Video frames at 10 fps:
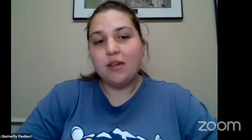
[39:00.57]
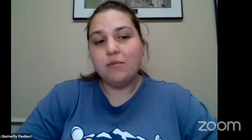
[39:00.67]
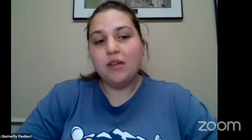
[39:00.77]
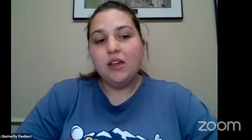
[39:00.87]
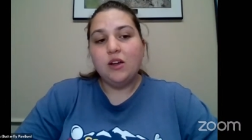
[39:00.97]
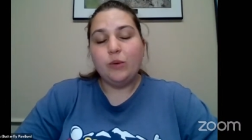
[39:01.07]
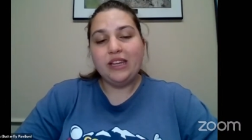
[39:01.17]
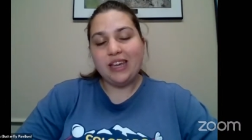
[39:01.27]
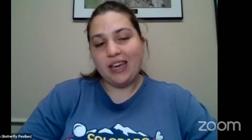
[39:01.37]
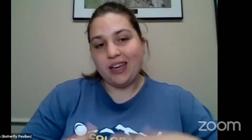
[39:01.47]
of them,
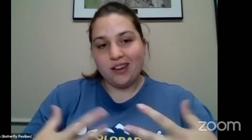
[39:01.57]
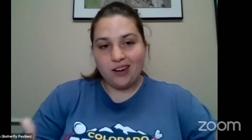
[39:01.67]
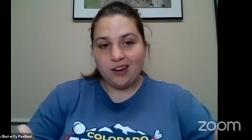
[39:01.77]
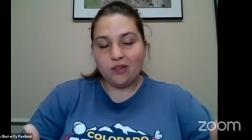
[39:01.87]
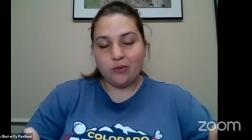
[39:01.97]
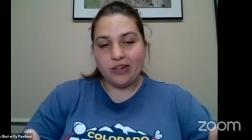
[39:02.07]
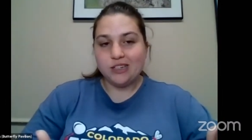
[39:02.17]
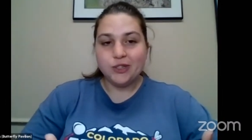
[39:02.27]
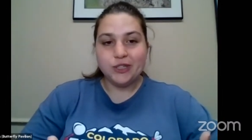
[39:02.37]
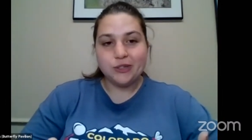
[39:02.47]
we can
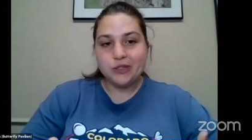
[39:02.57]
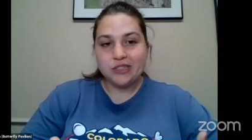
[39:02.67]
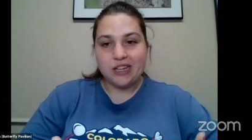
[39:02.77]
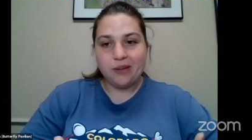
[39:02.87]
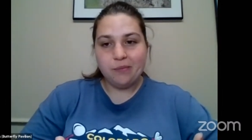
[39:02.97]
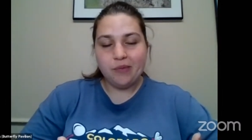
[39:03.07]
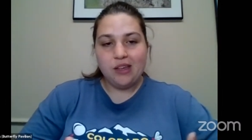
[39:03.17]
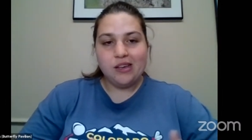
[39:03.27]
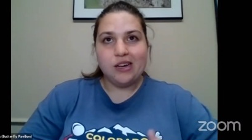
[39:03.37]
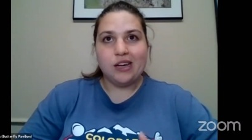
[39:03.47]
reintroduce them.
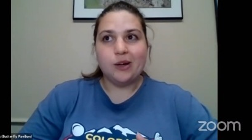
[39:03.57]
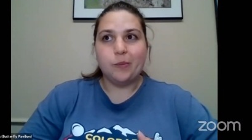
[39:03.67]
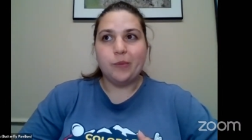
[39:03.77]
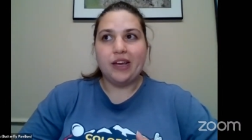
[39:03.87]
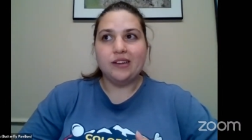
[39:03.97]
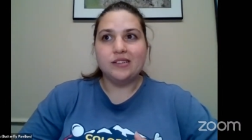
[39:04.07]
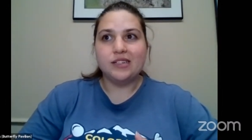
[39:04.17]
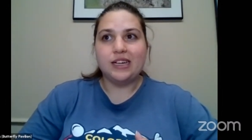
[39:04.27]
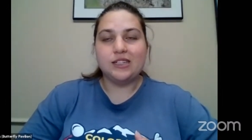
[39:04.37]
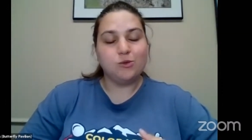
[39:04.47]
Um,
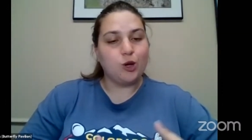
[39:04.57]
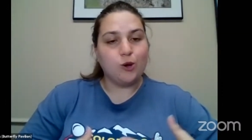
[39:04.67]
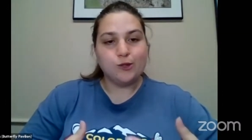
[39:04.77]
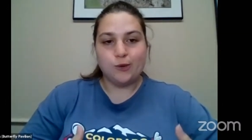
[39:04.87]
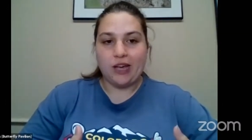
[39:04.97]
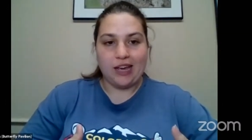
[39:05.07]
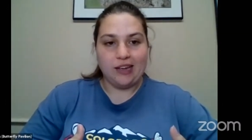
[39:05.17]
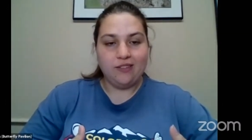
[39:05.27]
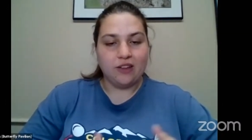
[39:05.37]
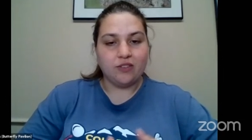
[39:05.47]
and it goes
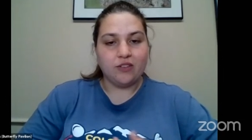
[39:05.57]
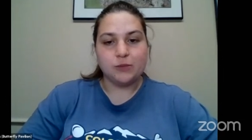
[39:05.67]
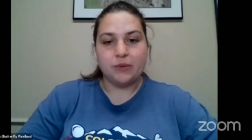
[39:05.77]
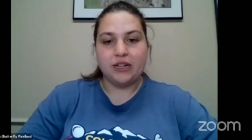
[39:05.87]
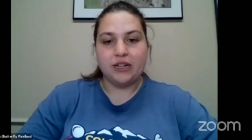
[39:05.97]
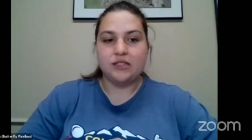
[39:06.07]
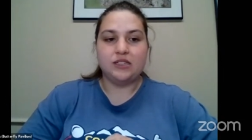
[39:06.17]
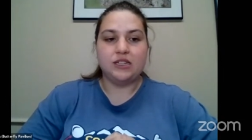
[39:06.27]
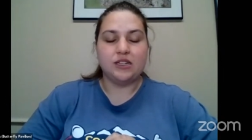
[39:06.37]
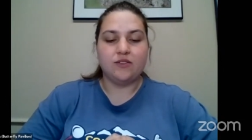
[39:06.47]
okay. Like there's been
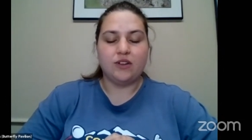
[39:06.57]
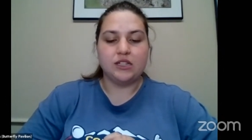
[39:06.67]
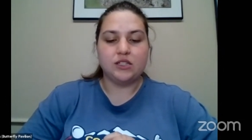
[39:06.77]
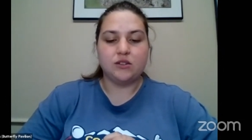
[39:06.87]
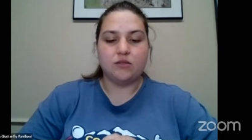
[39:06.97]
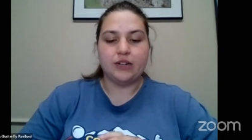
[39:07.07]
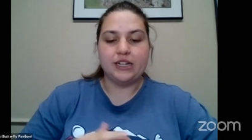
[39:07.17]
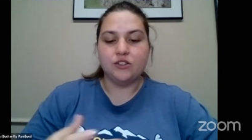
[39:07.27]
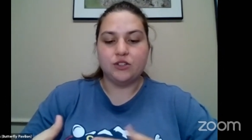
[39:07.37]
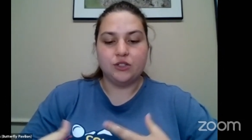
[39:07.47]
instances of us
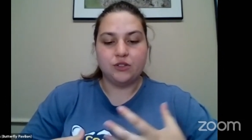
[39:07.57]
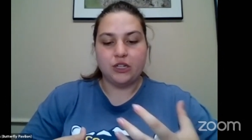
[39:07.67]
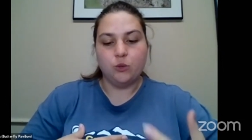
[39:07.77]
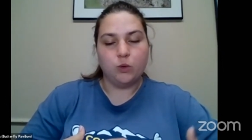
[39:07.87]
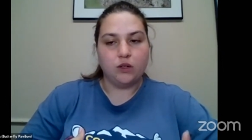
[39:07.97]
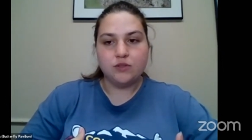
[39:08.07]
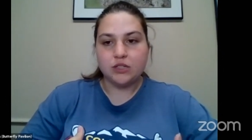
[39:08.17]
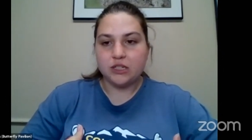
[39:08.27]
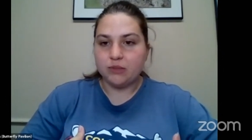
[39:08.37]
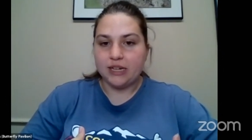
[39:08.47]
reintroducing
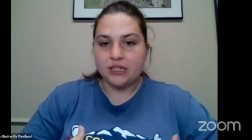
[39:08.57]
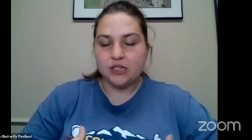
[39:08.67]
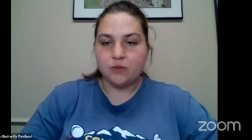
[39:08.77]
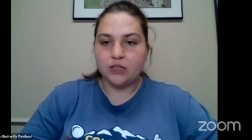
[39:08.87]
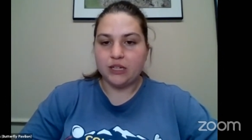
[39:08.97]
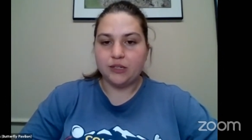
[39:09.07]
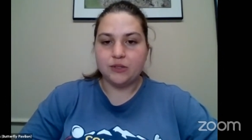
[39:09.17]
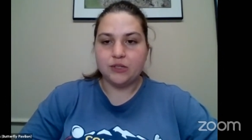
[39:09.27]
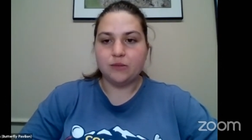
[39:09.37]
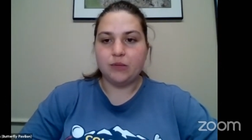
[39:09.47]
wolves to places where they
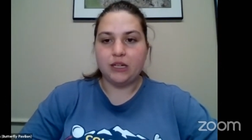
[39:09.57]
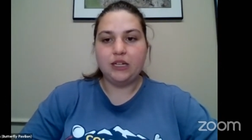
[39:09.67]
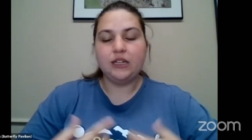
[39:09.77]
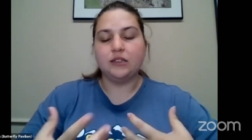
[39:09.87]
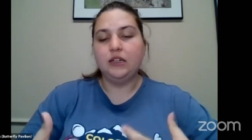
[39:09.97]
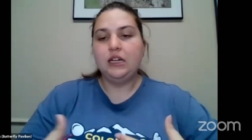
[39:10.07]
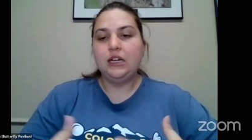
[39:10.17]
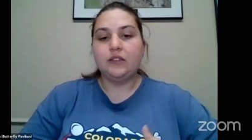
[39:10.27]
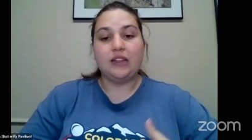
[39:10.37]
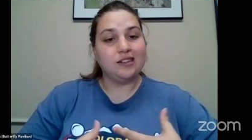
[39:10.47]
used to be, and
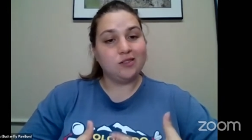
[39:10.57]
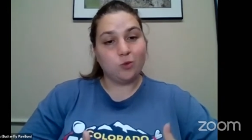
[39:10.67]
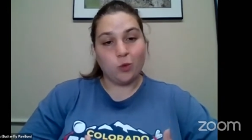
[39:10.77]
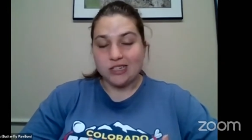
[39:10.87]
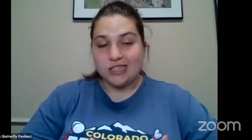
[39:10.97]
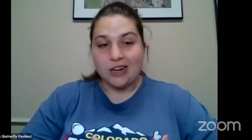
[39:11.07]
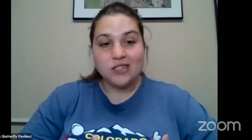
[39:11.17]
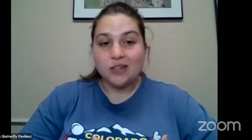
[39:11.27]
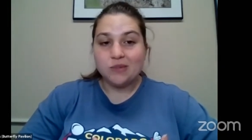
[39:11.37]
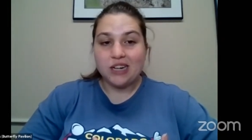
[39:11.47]
that works
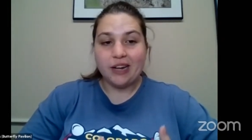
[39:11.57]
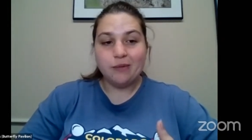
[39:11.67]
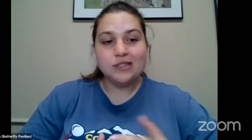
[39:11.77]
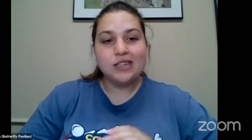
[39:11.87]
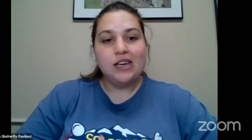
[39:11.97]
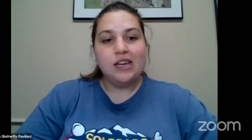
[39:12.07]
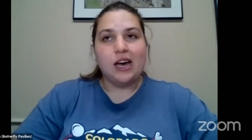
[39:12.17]
out sometimes.